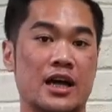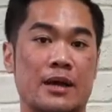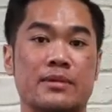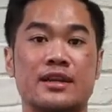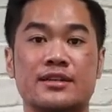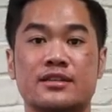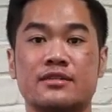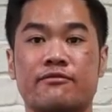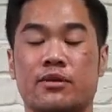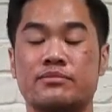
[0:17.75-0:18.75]
I'm
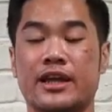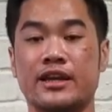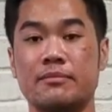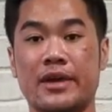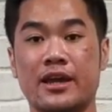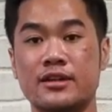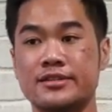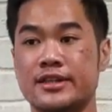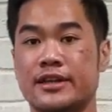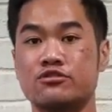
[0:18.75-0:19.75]
Clinton from Technique
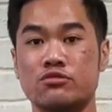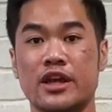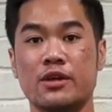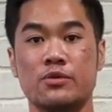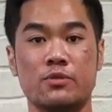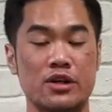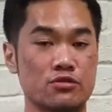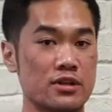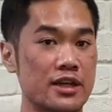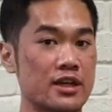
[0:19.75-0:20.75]
Matters, and today we want
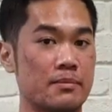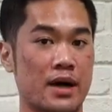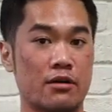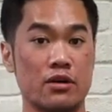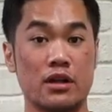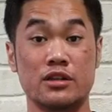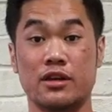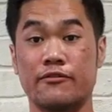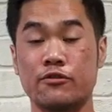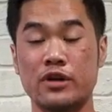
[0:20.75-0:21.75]
to learn about
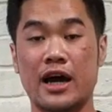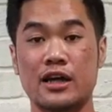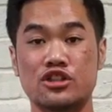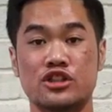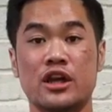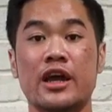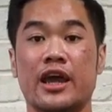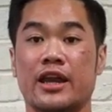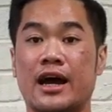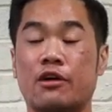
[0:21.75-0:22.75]
the foot arch
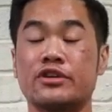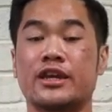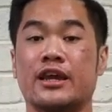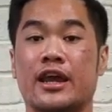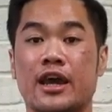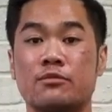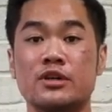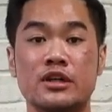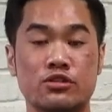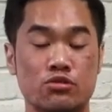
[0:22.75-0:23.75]
and how it can
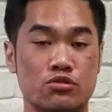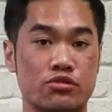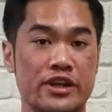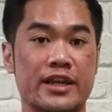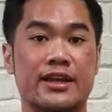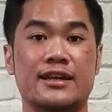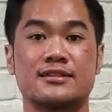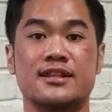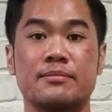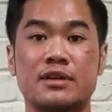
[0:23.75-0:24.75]
help to create that
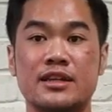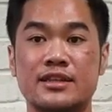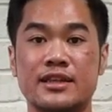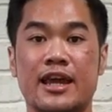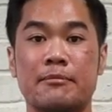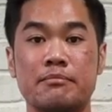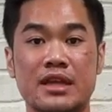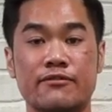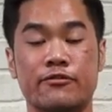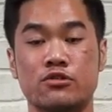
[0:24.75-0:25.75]
stability and
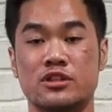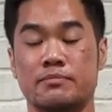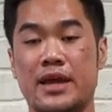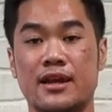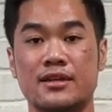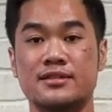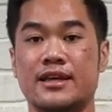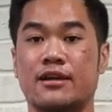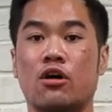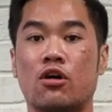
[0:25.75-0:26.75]
midfoot balance
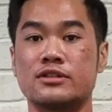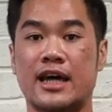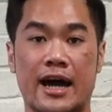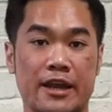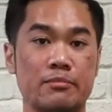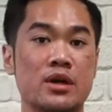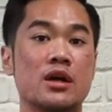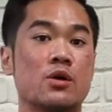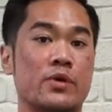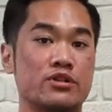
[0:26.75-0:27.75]
at all time
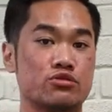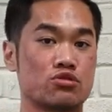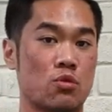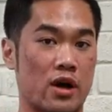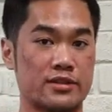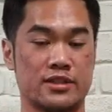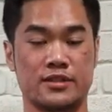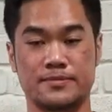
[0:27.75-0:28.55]
when you squat.